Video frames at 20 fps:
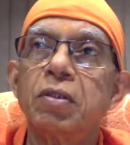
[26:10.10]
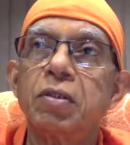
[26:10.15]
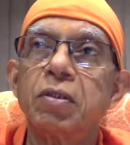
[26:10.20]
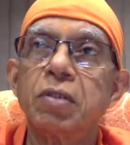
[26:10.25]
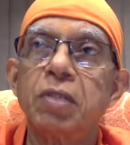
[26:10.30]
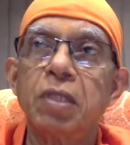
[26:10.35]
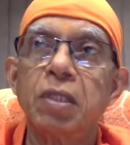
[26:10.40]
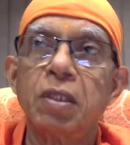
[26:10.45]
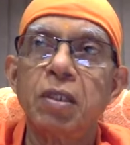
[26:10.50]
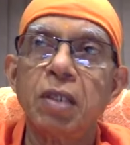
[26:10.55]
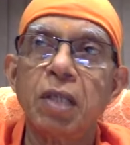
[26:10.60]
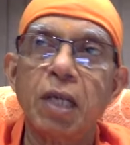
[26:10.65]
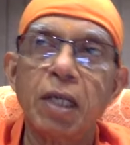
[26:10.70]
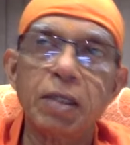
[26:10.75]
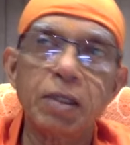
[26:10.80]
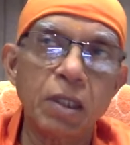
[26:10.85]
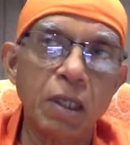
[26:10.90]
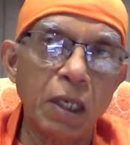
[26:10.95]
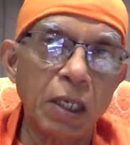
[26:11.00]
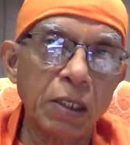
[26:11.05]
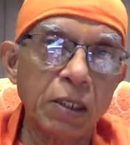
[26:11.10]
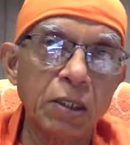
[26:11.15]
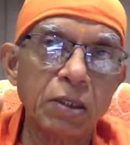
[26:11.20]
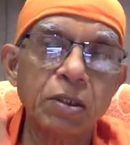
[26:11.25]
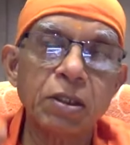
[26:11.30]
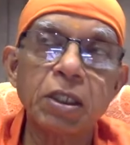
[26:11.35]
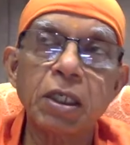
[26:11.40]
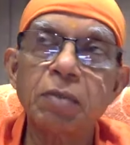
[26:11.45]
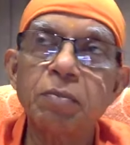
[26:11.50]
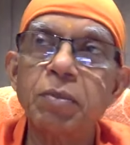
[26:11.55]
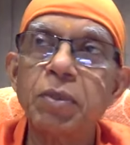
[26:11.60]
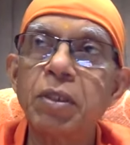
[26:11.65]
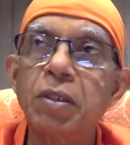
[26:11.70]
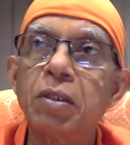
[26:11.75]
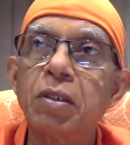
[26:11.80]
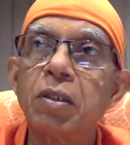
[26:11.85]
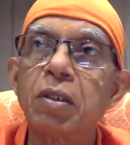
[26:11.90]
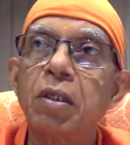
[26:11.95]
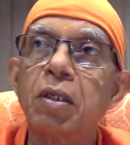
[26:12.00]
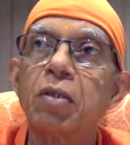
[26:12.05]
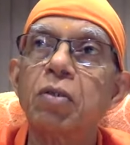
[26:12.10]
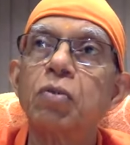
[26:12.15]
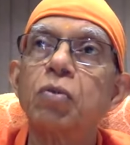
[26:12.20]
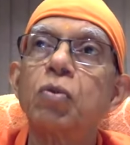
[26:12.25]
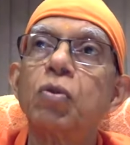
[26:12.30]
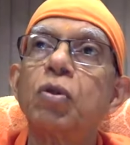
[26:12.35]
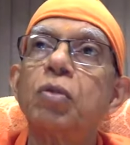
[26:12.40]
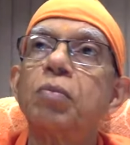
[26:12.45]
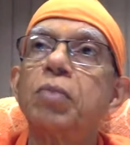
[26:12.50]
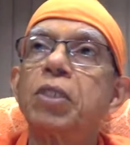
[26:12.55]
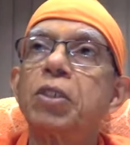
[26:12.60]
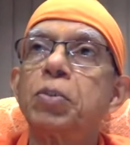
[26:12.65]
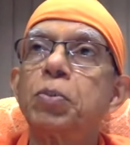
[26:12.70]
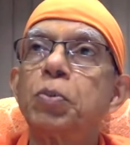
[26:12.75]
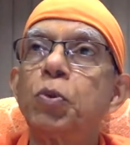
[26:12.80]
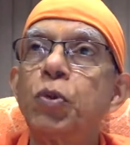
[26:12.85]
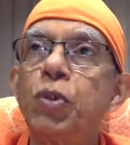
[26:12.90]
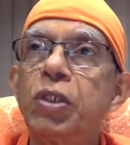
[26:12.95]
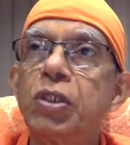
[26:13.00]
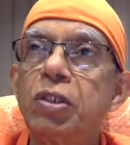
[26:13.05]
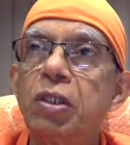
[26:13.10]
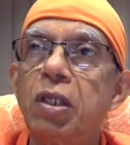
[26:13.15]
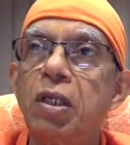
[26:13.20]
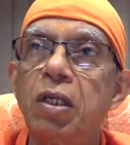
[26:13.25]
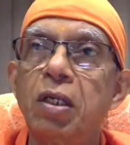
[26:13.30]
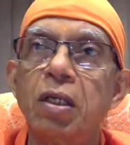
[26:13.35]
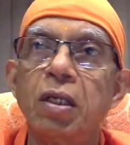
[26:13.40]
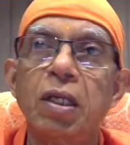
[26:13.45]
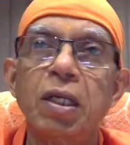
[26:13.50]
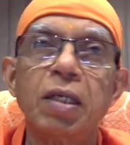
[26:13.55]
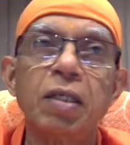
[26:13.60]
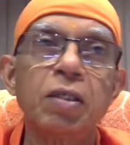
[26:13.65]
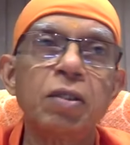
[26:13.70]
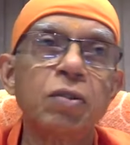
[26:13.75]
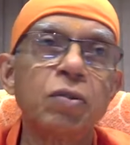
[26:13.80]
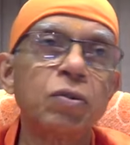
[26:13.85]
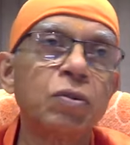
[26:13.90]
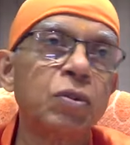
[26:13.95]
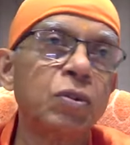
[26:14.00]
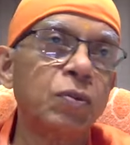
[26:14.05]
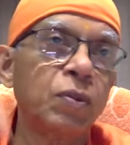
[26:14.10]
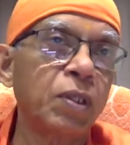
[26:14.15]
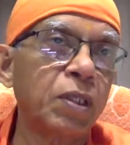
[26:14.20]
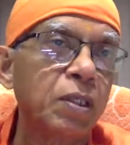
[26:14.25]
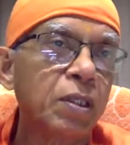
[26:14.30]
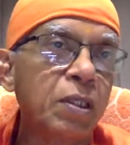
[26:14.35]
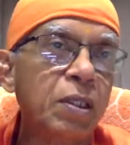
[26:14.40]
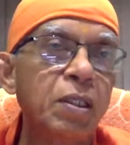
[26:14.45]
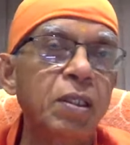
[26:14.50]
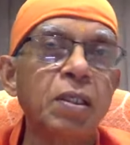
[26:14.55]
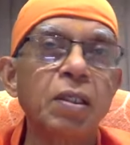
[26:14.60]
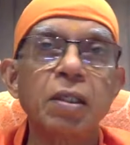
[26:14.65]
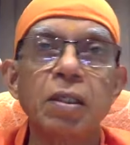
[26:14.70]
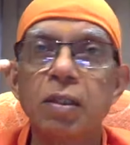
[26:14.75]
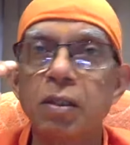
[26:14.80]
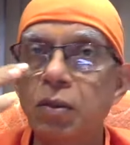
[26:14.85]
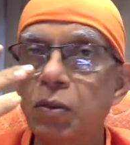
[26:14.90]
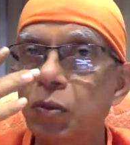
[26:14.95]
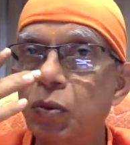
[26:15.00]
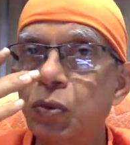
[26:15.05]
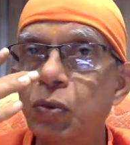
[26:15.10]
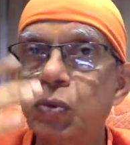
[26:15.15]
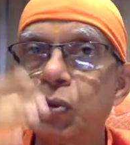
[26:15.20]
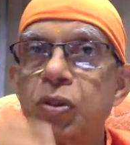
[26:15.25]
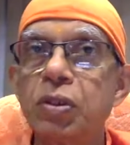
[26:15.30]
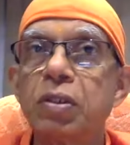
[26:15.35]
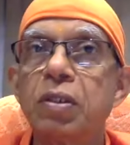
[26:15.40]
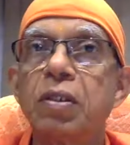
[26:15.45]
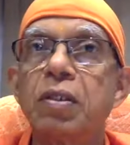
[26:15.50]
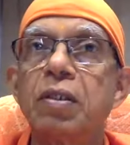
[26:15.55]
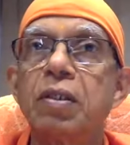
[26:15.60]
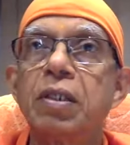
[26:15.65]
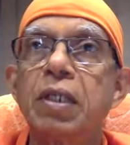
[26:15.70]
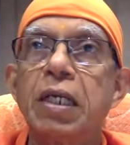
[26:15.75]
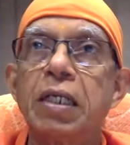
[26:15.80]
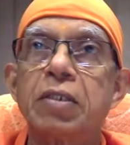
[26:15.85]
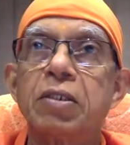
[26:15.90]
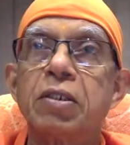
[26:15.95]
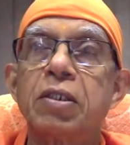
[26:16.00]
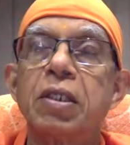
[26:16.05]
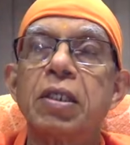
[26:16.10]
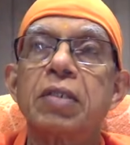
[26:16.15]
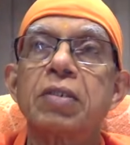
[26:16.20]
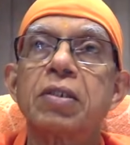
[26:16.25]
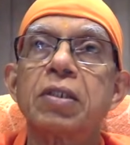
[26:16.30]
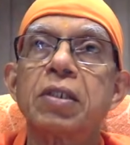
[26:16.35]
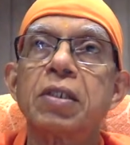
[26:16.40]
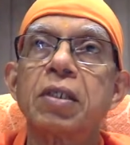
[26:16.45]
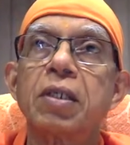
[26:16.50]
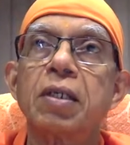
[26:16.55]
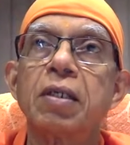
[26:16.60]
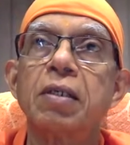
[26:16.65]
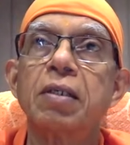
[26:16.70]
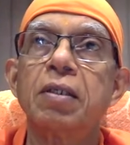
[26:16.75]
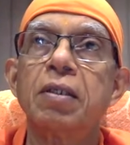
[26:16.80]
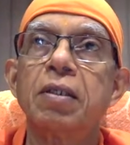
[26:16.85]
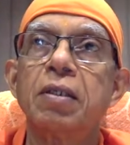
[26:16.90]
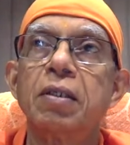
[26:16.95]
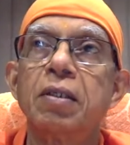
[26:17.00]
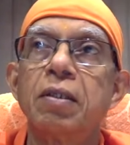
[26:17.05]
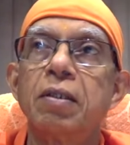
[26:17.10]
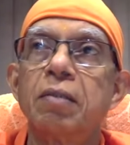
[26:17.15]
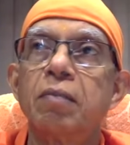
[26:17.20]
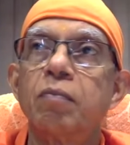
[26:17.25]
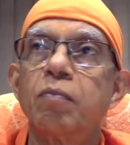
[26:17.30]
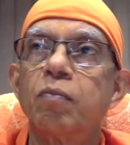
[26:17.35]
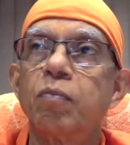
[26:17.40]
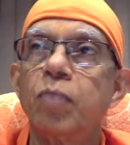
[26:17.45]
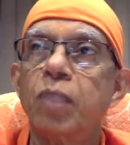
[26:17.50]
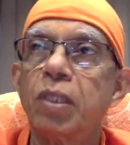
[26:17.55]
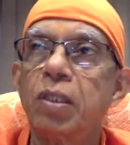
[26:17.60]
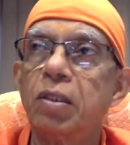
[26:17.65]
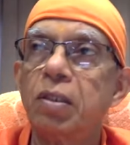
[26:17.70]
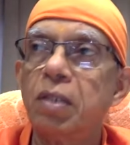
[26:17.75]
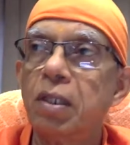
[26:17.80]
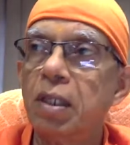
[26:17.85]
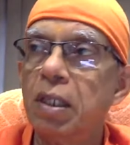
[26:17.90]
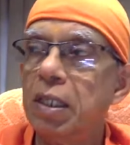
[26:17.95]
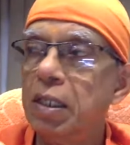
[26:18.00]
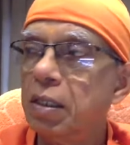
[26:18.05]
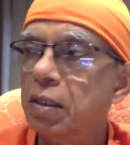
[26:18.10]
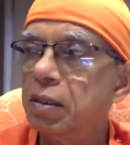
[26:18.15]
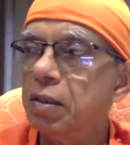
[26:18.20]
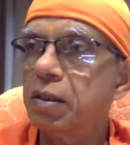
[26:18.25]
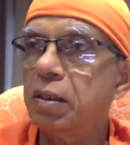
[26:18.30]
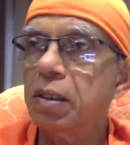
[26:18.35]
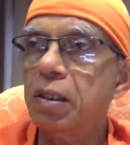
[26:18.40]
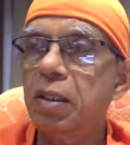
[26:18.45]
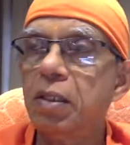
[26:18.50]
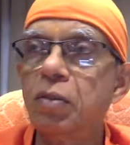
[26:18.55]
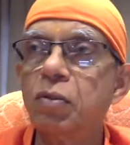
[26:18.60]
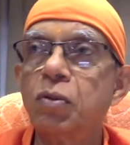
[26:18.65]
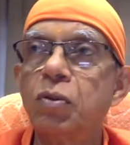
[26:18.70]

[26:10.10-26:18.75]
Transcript: The other organs can be controlled much more easily, like your ear, nose, etc., etc. But anything,